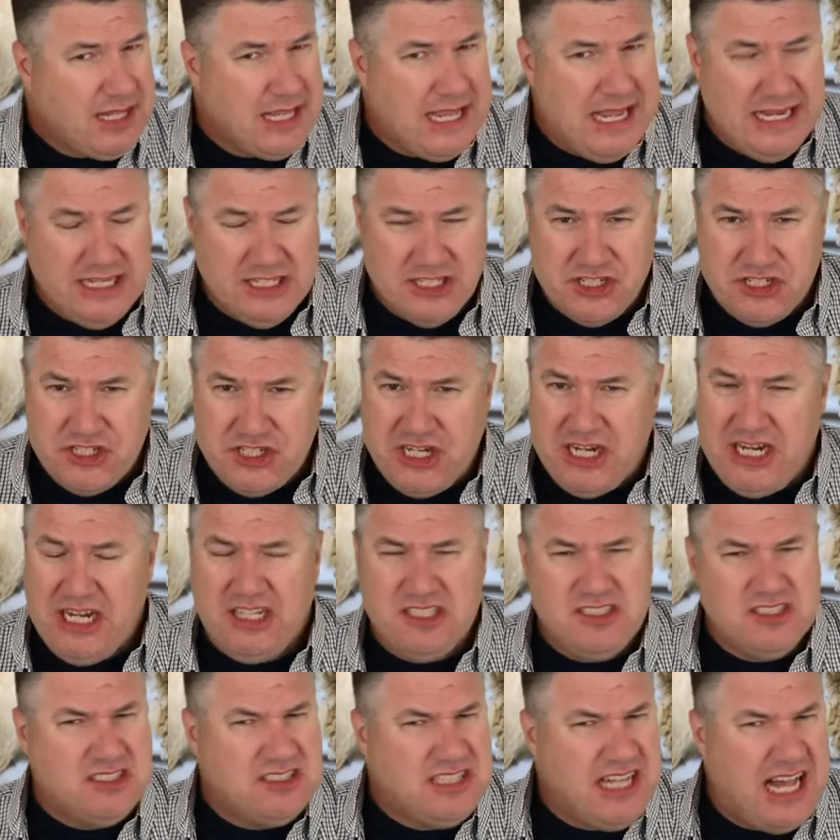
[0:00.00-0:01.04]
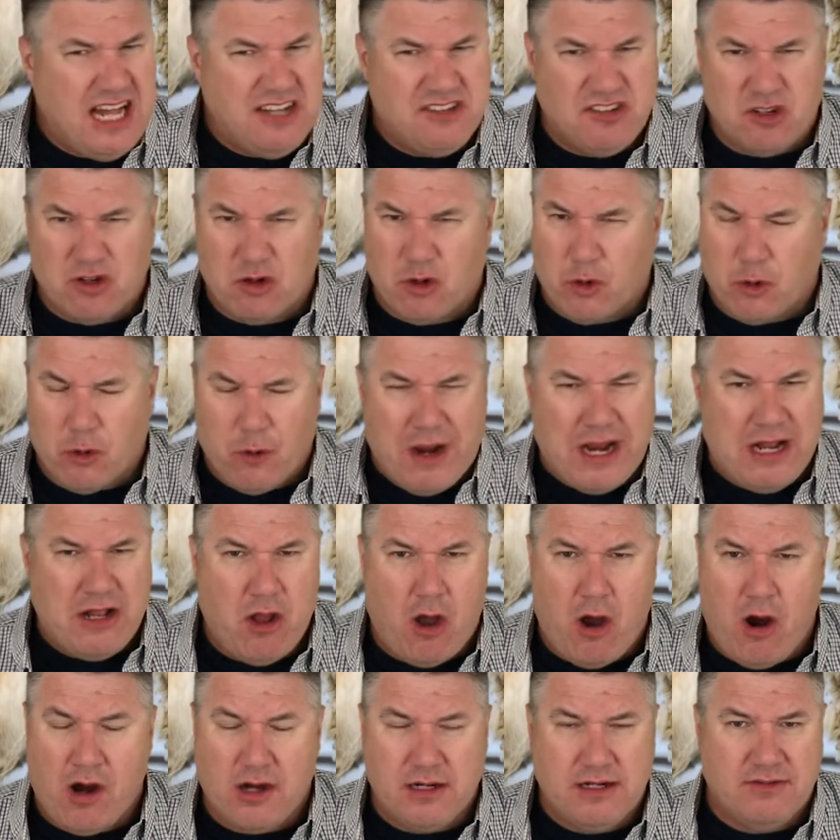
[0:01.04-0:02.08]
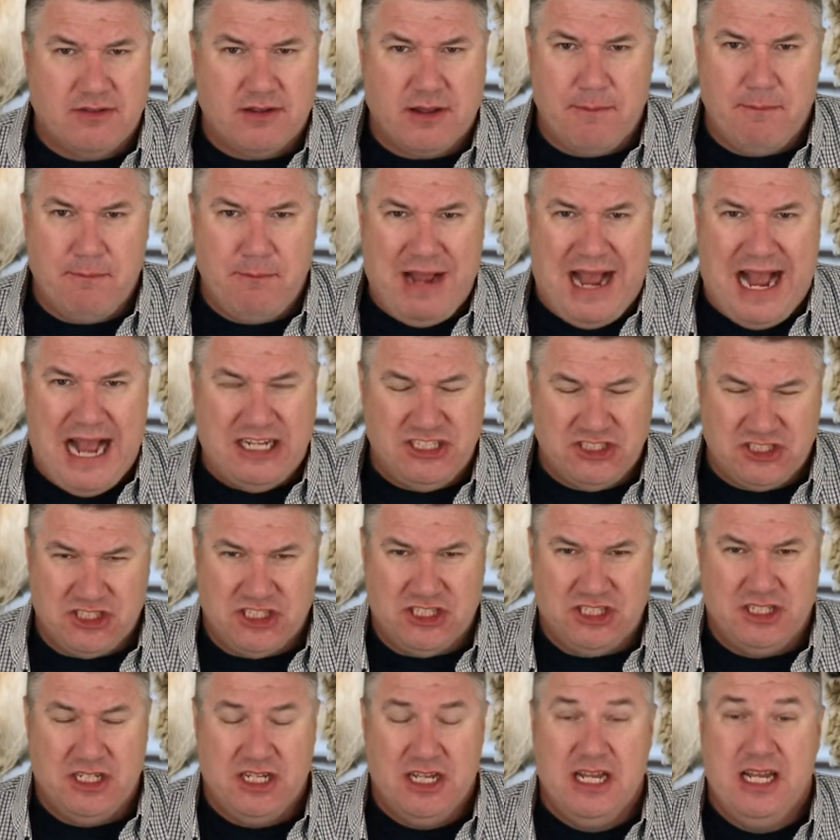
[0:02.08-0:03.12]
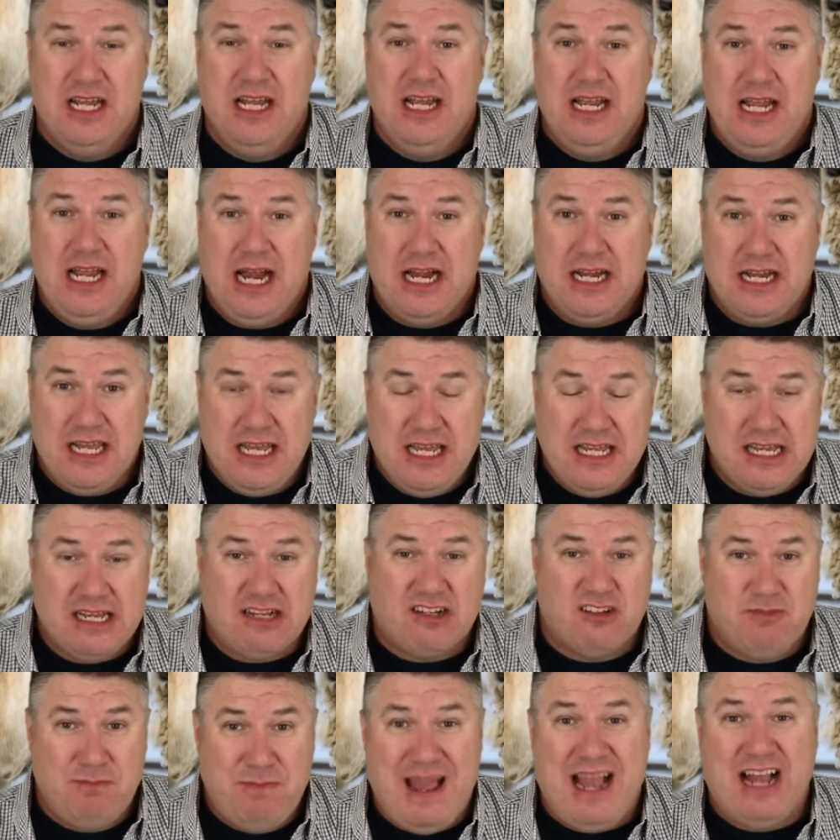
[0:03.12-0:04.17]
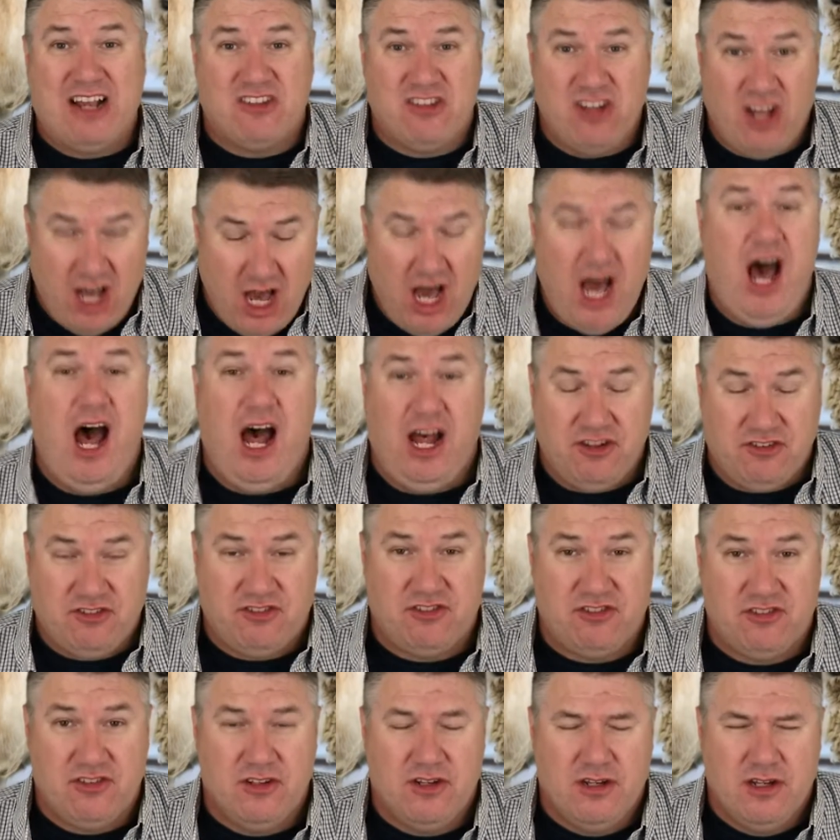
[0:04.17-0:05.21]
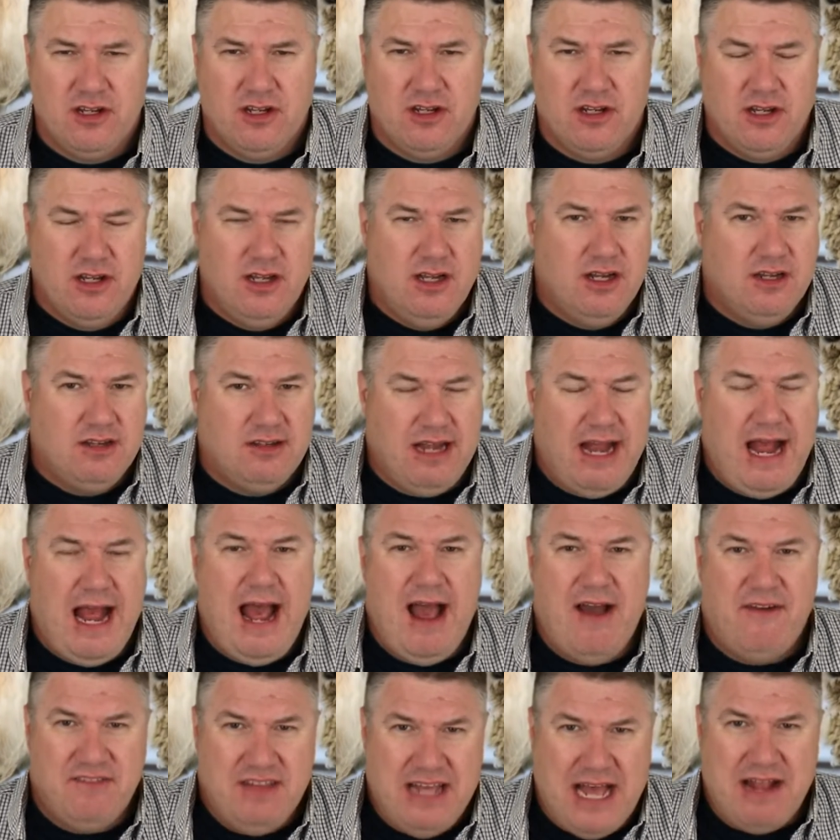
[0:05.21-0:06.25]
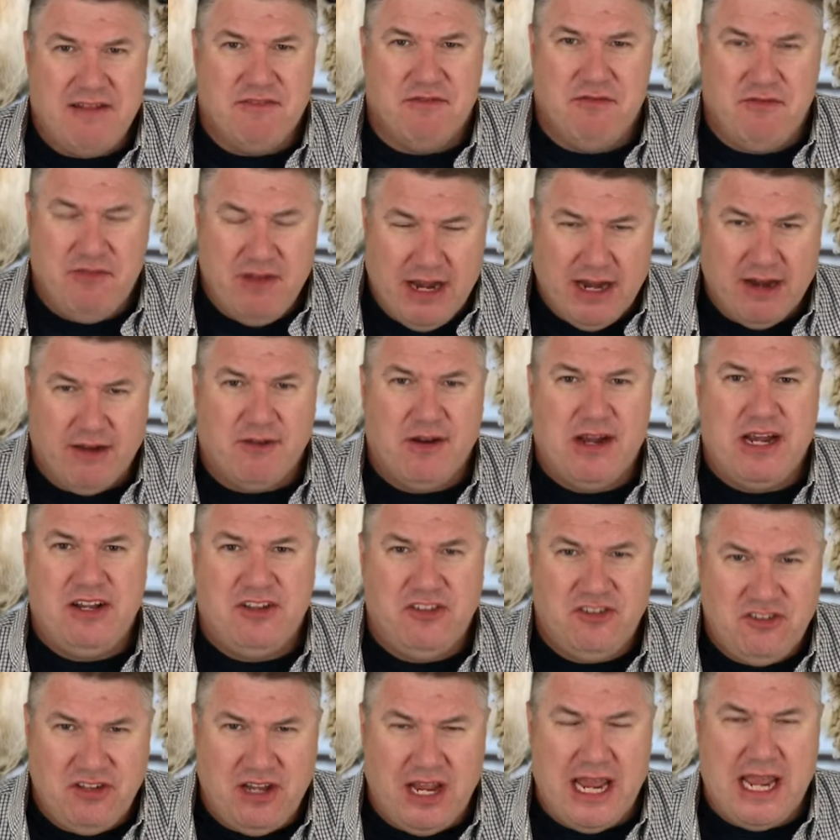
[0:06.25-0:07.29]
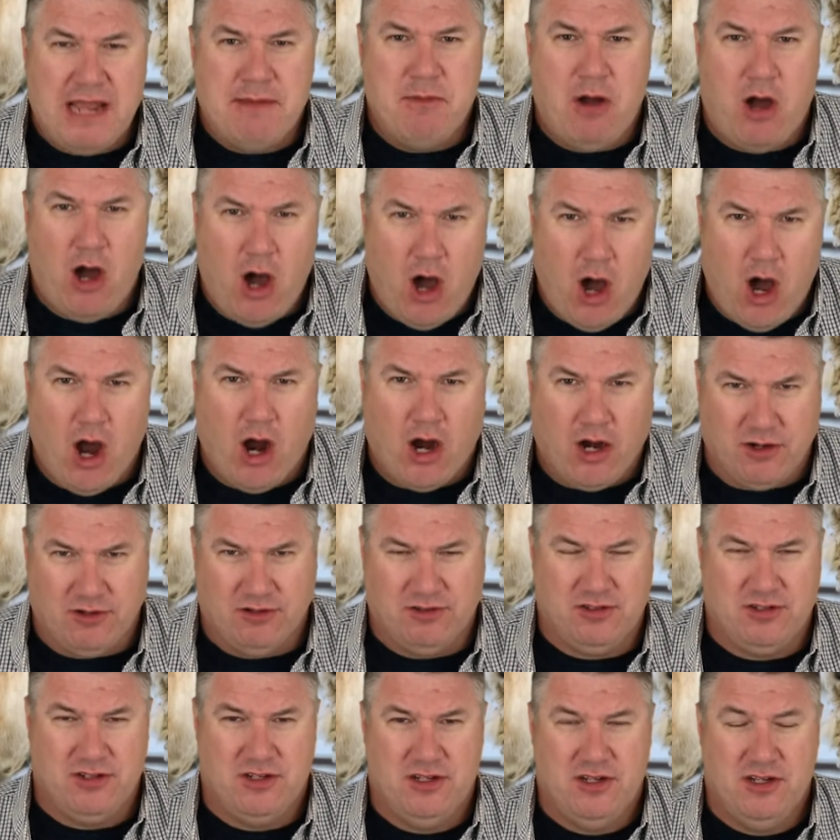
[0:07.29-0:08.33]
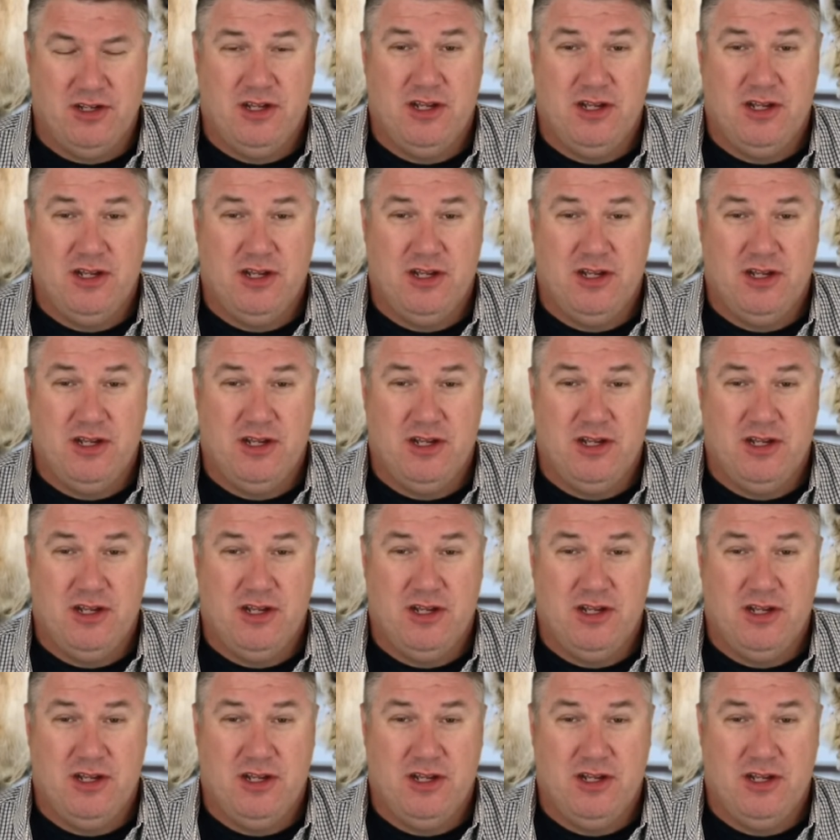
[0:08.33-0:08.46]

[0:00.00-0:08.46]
And Jesus has a great heart of compassion, and he expects us to have that very same heart.